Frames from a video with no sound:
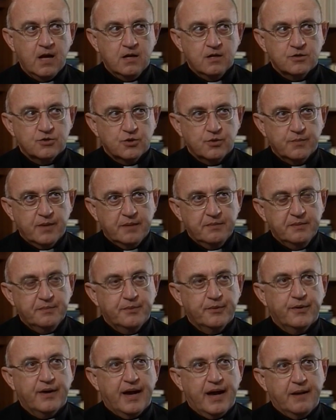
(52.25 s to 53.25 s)
So maybe
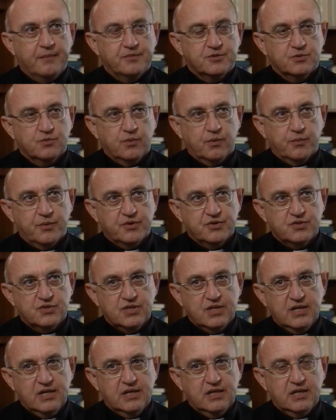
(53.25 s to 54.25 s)
perhaps what we're
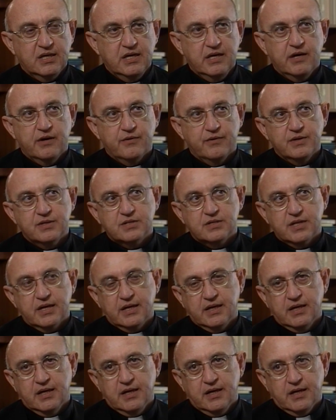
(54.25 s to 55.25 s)
seeing here is a